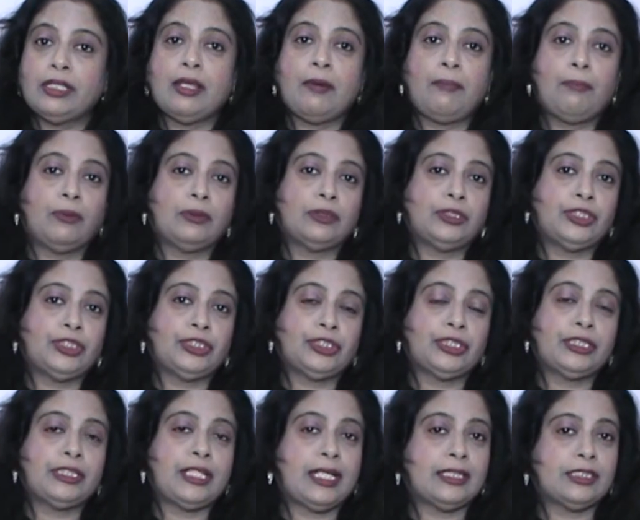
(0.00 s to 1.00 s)
the
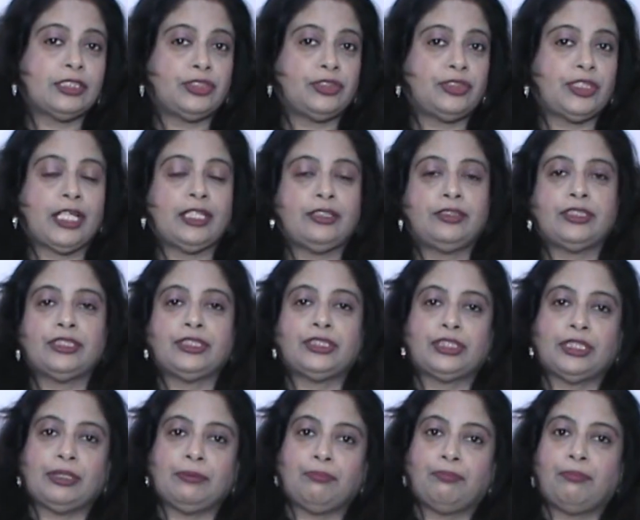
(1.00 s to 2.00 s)
position and
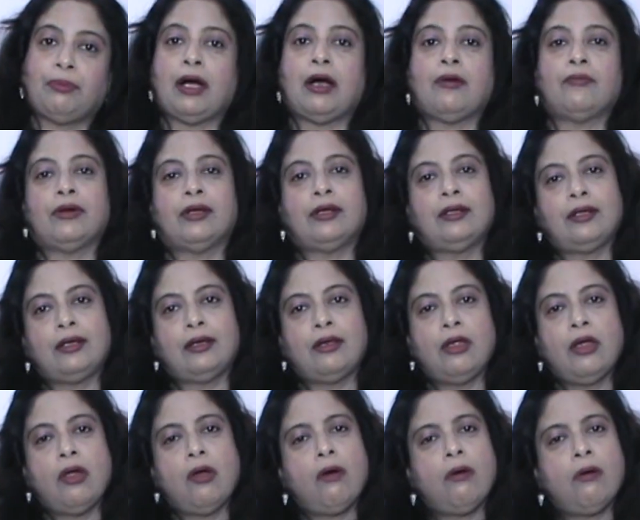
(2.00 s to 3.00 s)
status and power,
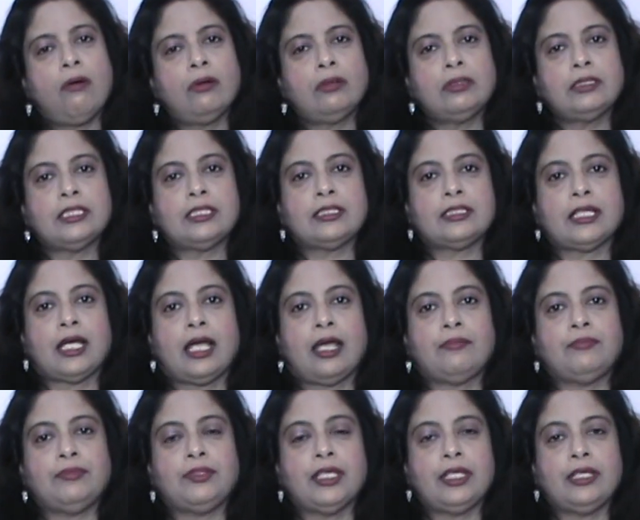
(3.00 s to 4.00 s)
all the
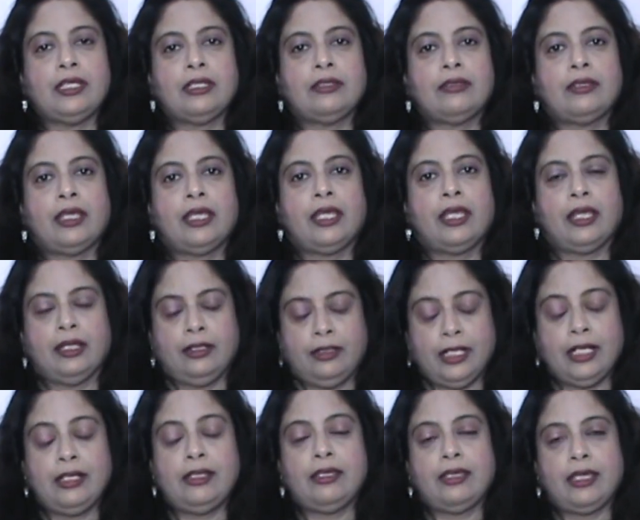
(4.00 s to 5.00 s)
time
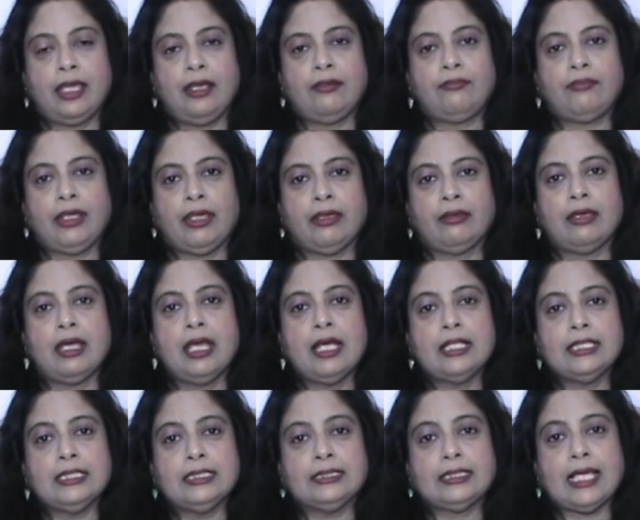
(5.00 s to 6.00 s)
dedicating
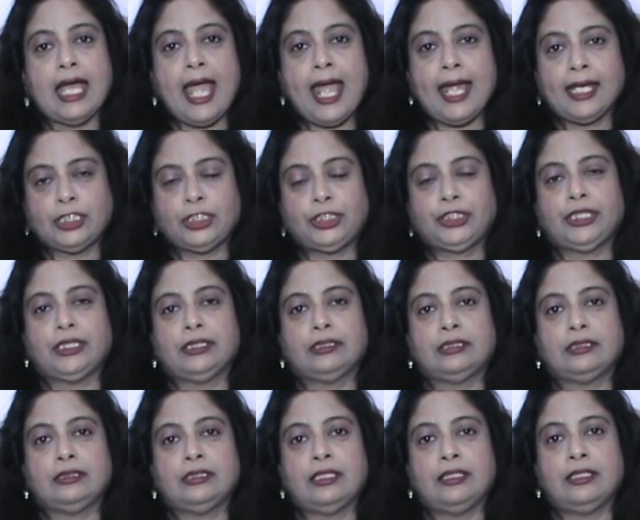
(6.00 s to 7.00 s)
his
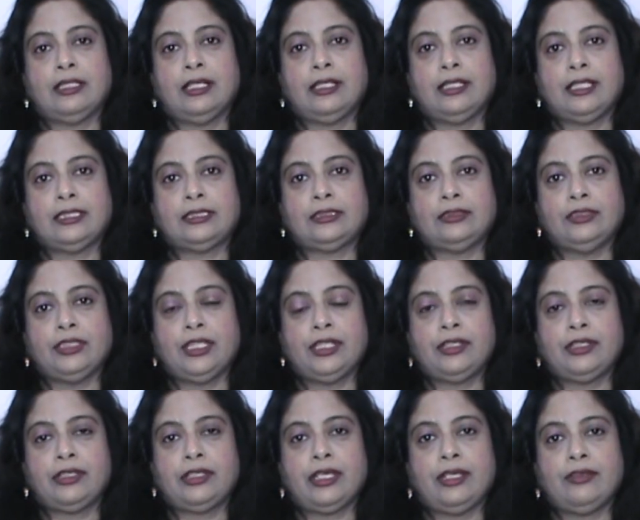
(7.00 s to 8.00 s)
actions, that is
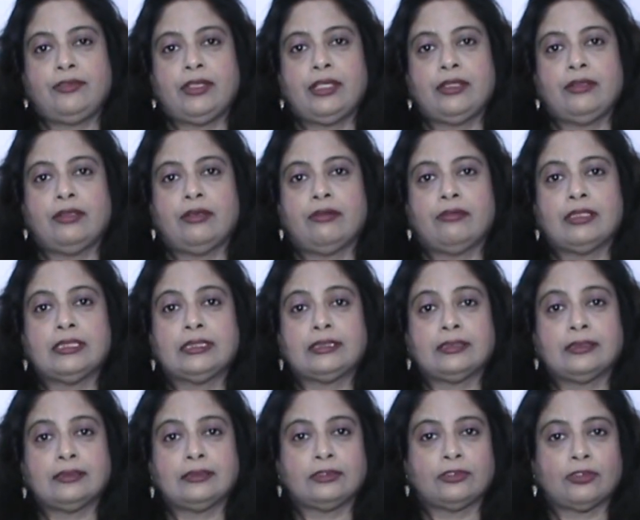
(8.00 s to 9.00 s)
dedicating the
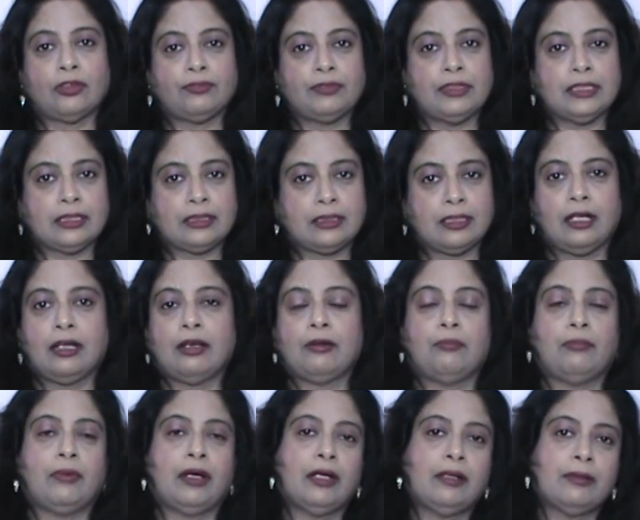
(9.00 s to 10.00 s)
results of the
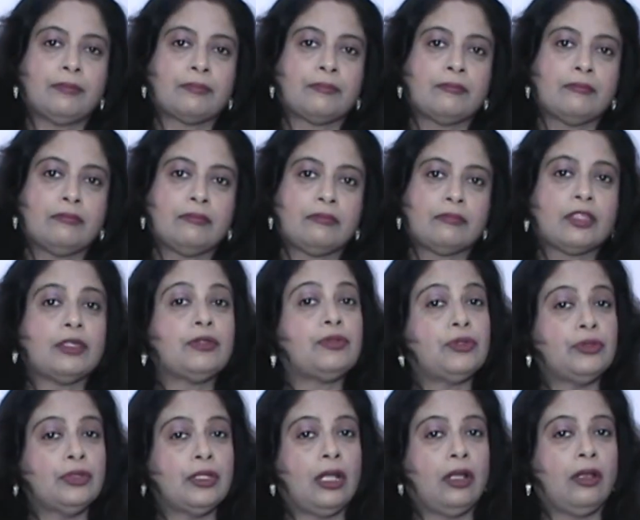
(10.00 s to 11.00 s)
karma
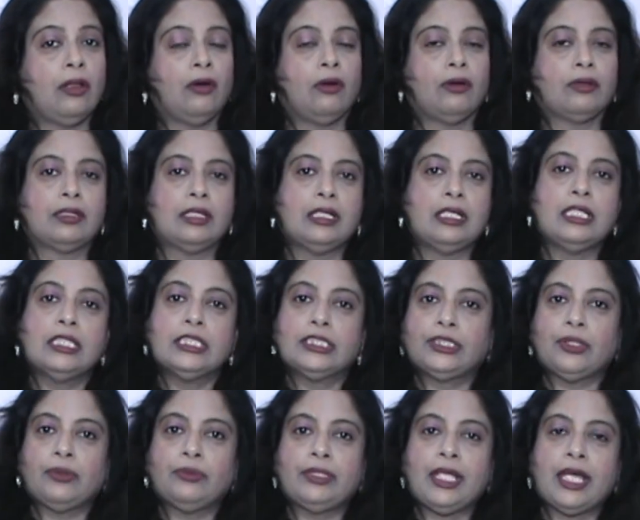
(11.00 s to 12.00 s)
to the Lord,
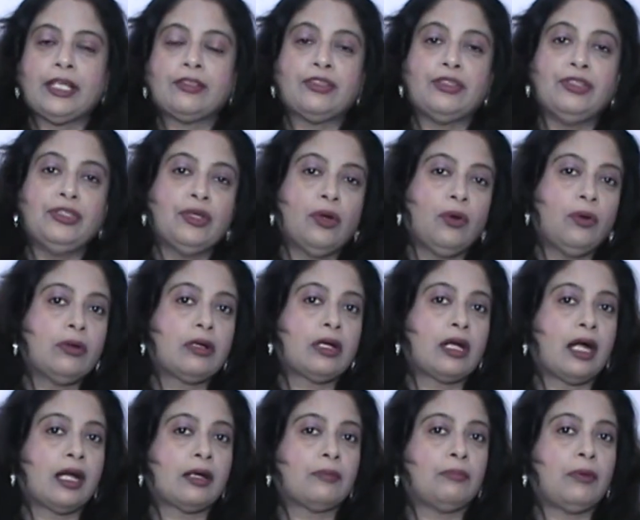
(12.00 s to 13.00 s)
so that no
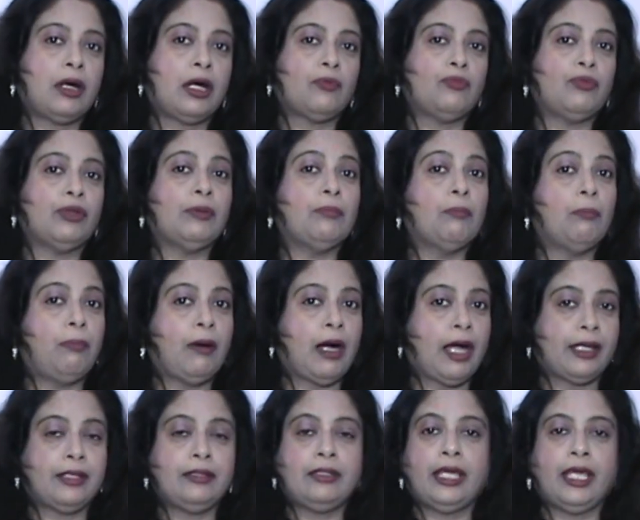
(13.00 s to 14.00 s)
karma will
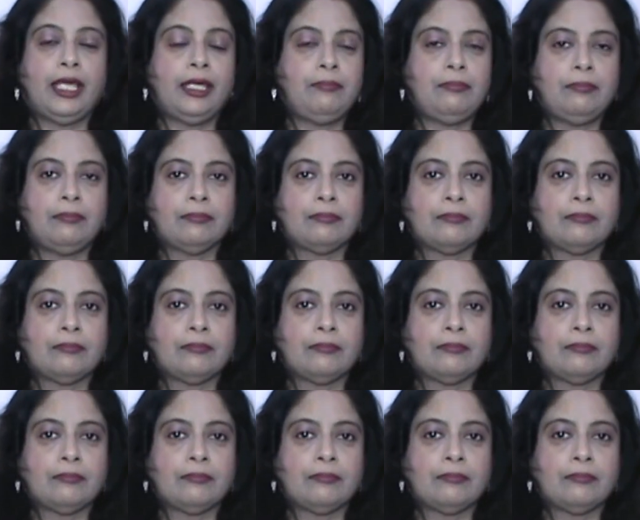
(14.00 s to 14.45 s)
bind him